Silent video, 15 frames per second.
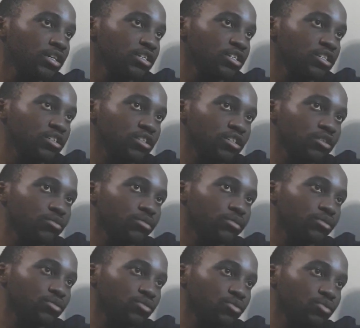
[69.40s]
is equal
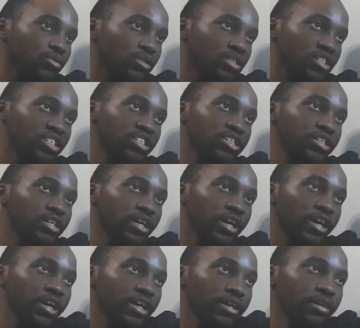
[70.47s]
to
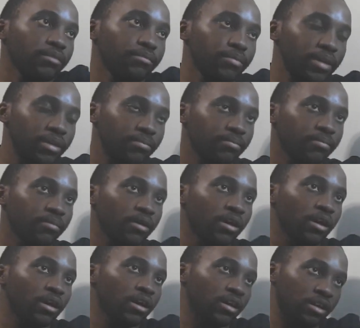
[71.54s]
DAB.
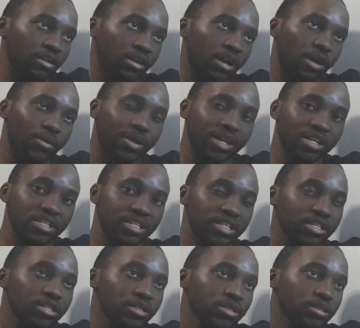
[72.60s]
Our reason
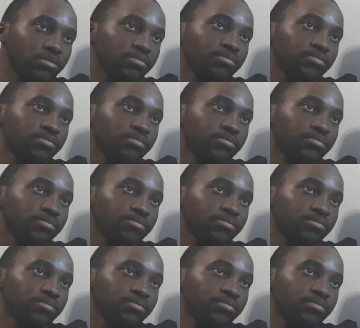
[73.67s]
is